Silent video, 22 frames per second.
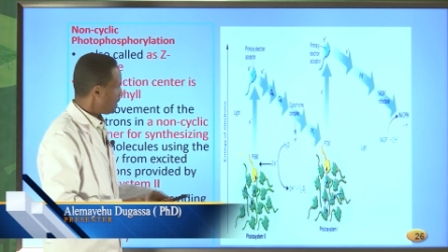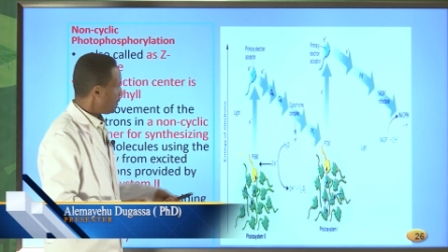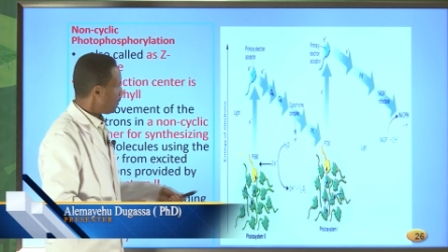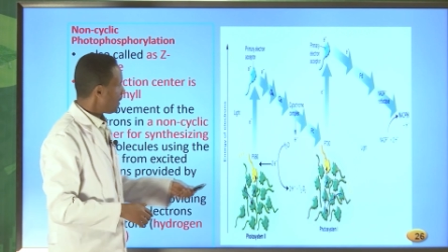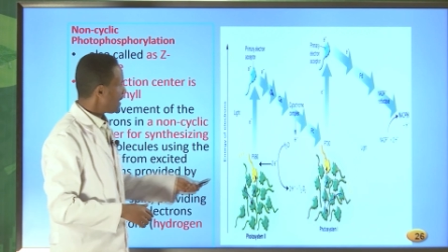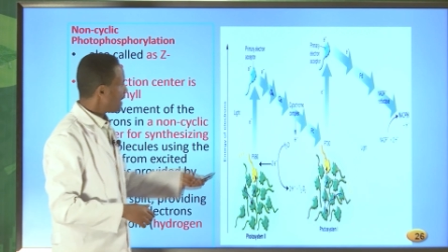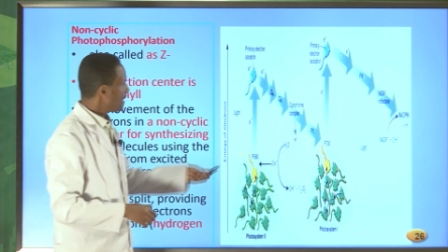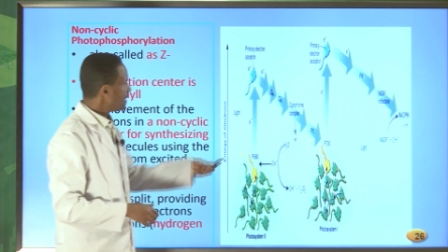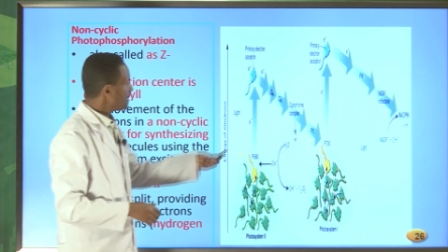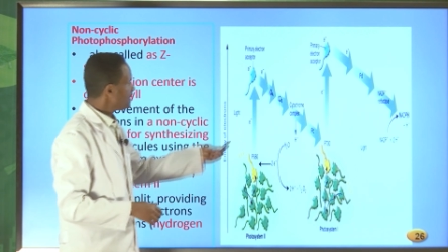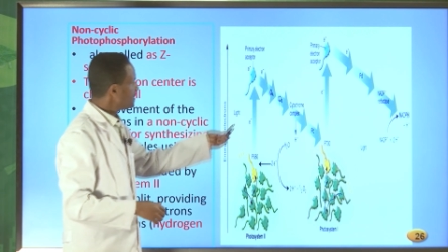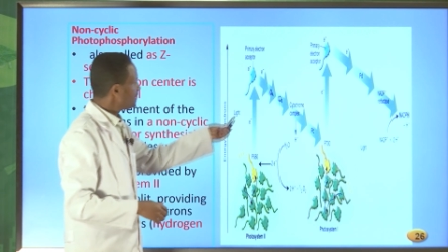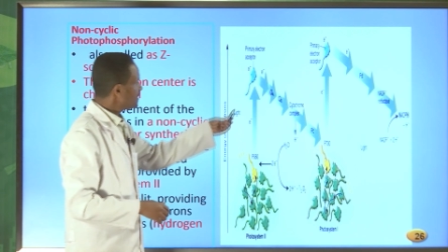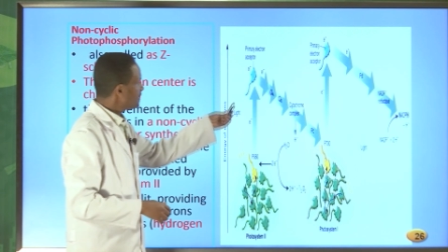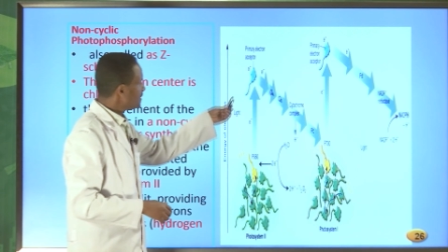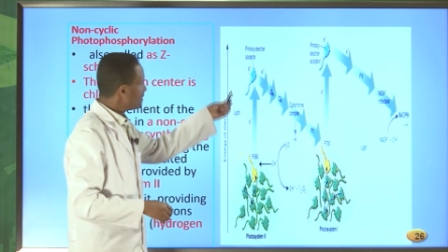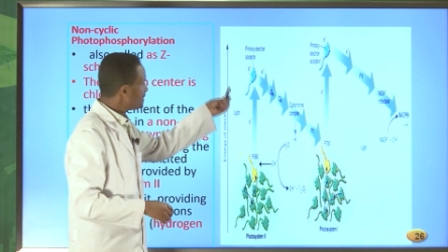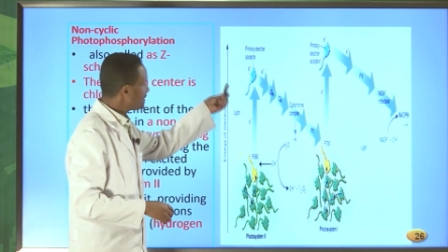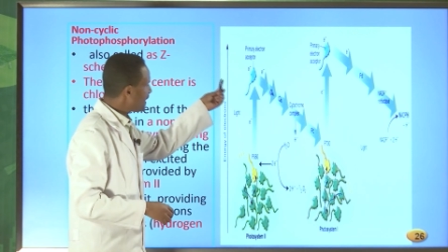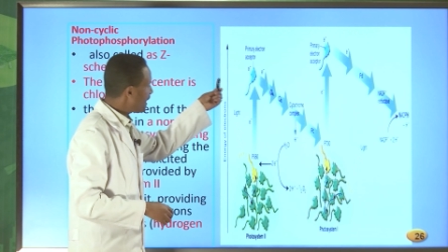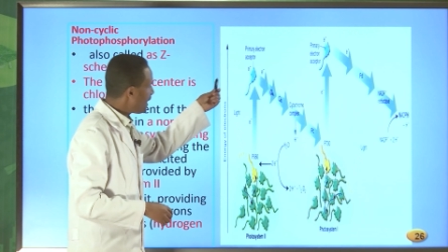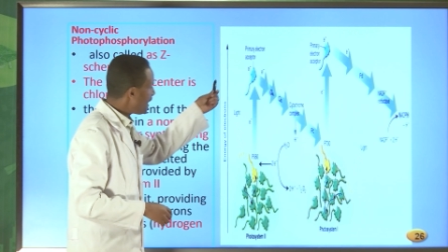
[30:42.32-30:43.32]
when
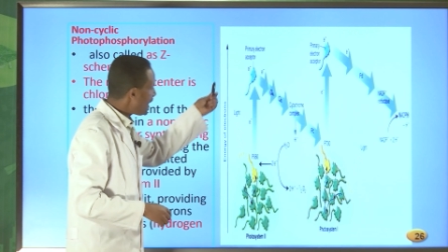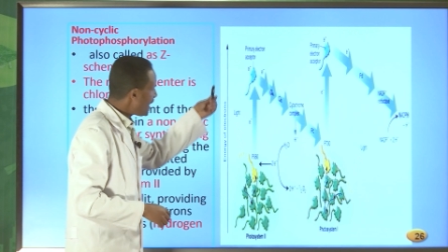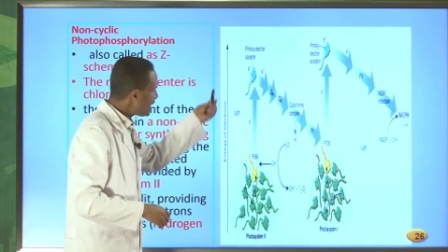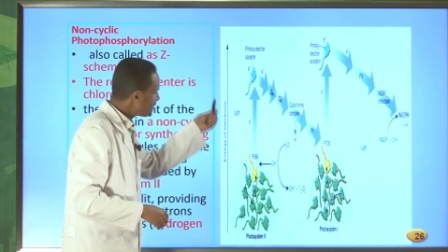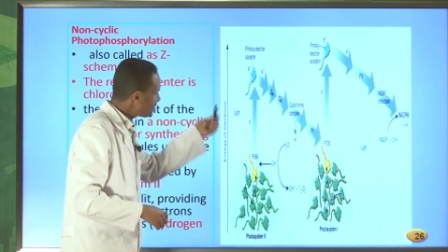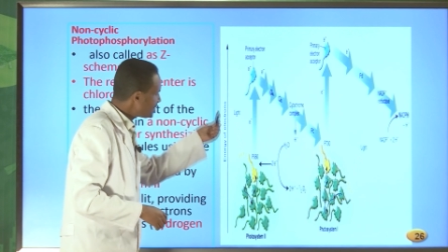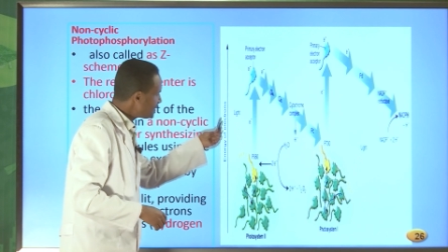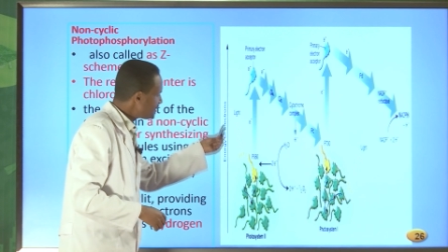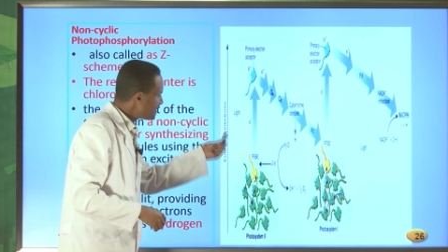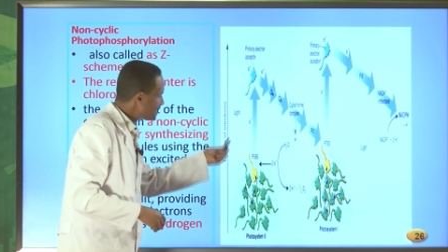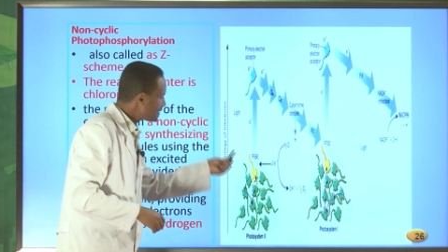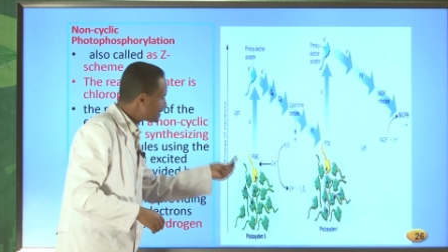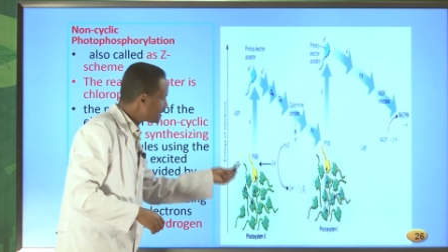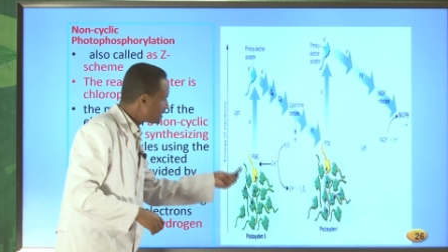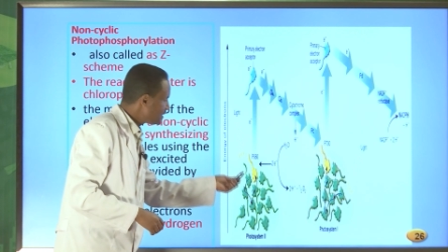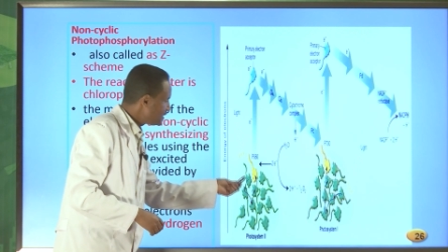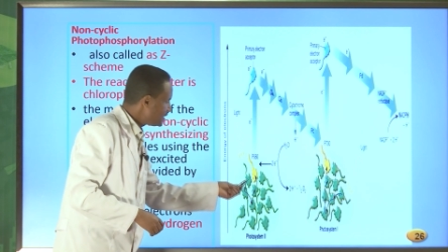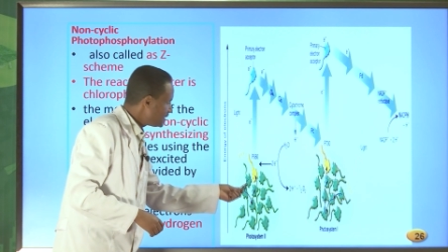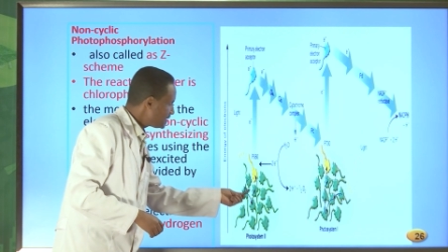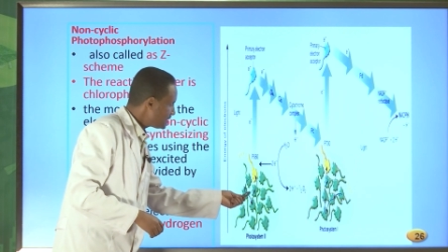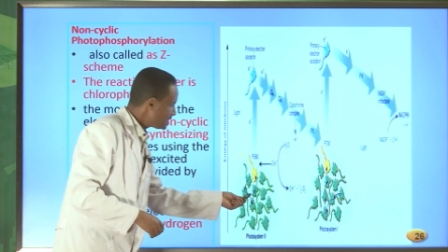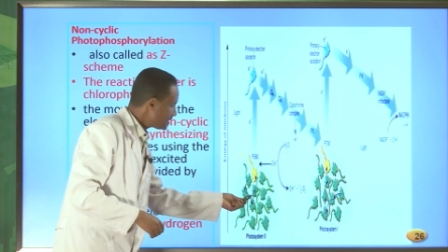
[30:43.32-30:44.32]
the light
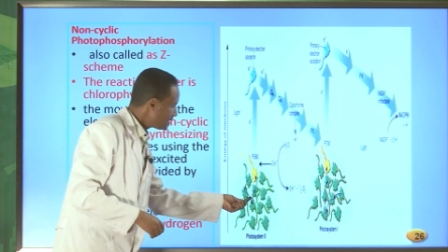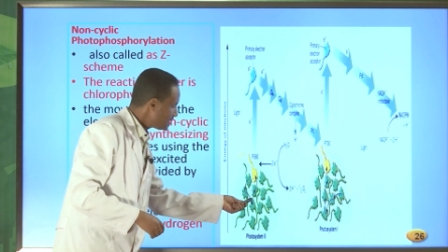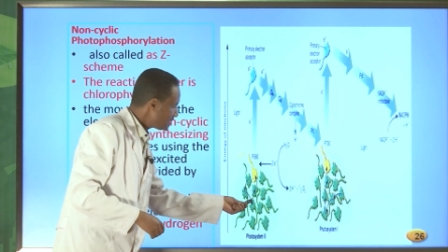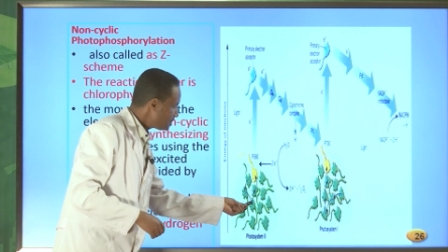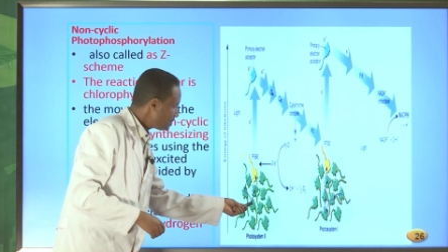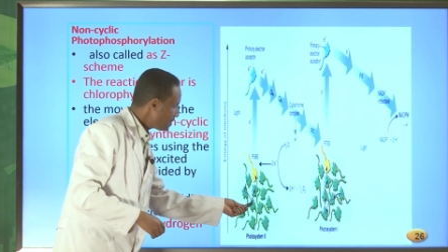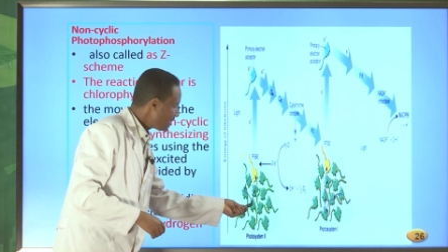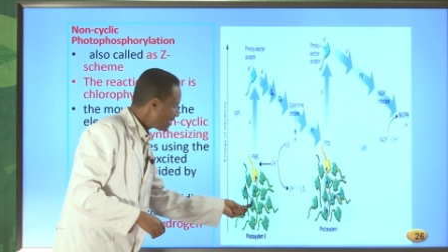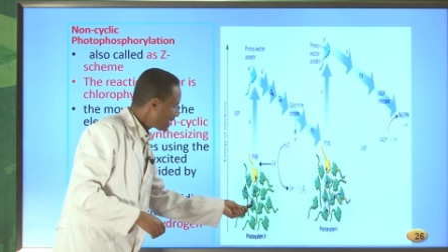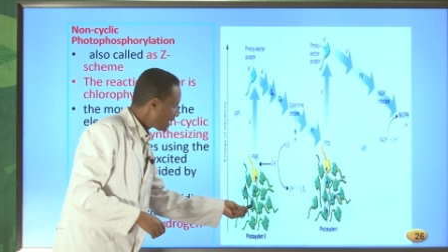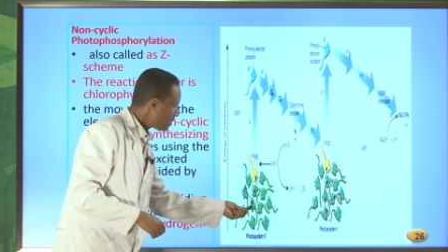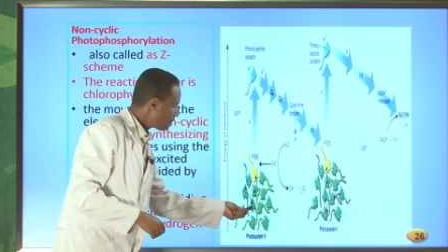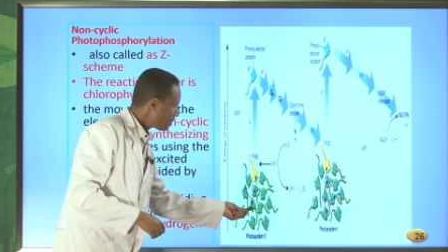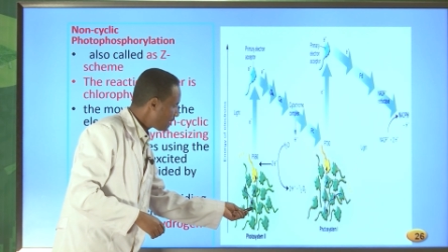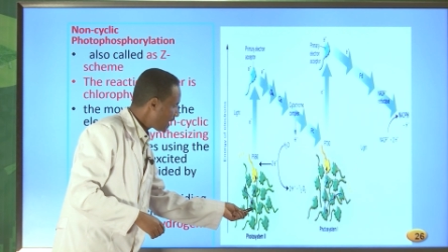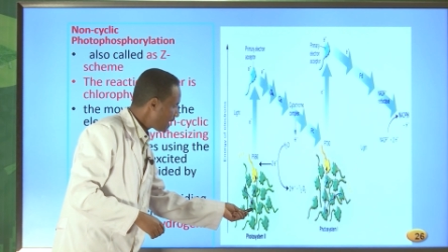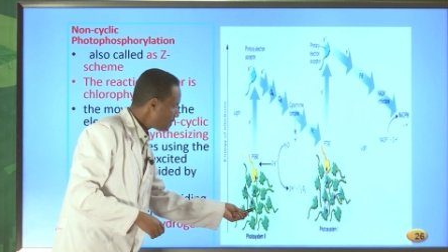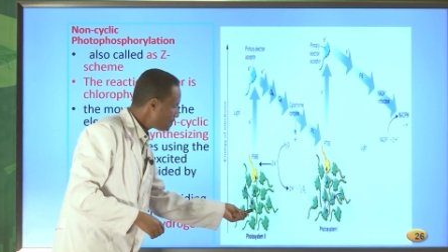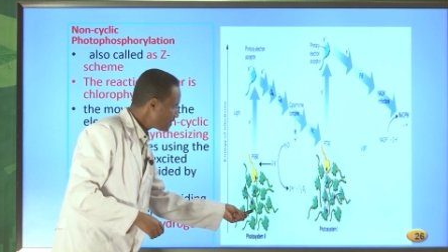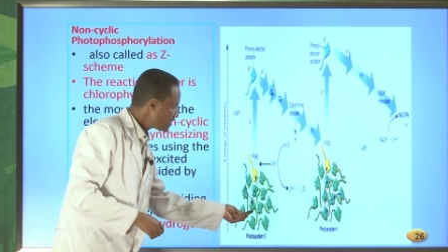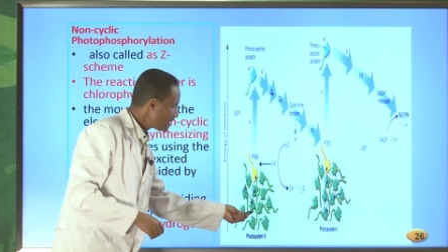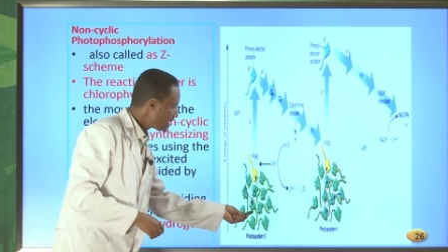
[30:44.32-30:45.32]
energy become
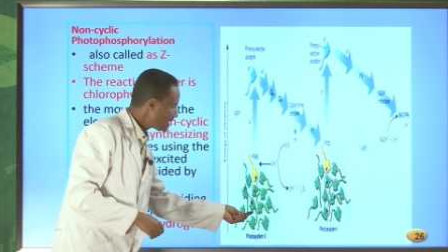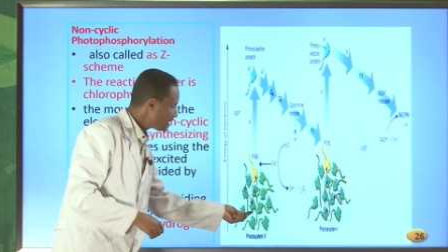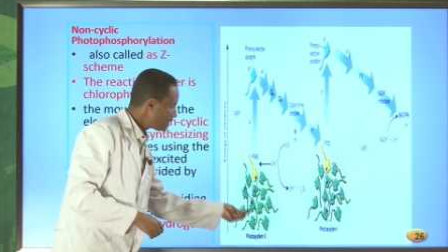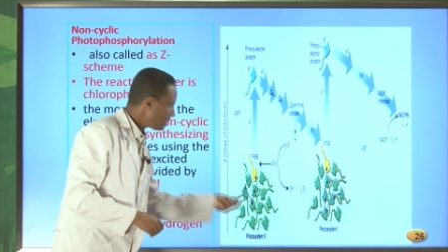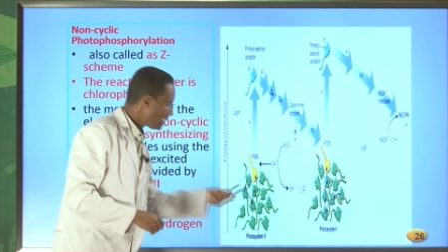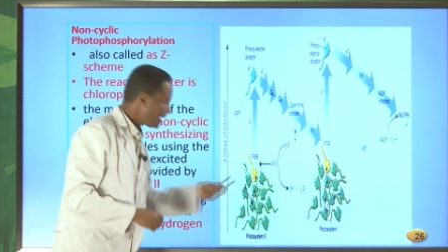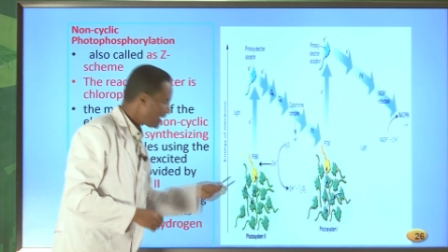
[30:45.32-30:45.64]
captured